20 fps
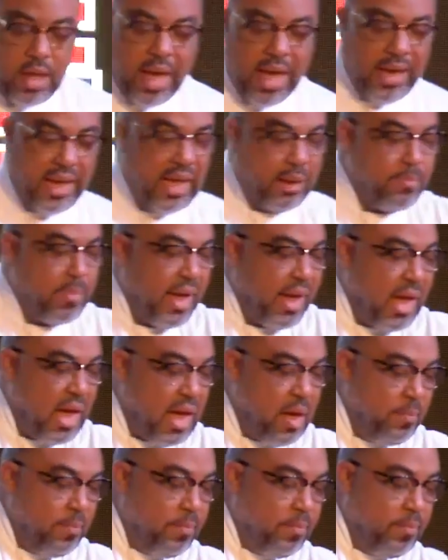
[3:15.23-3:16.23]
I get my
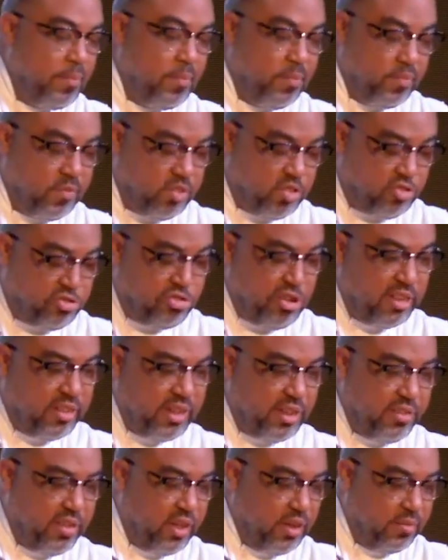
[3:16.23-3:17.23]
ham straight
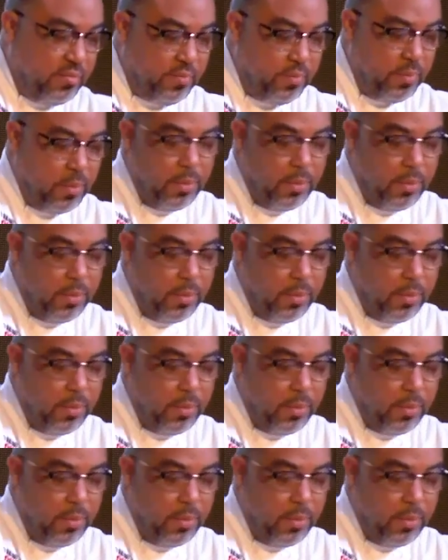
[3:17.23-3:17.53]
in there.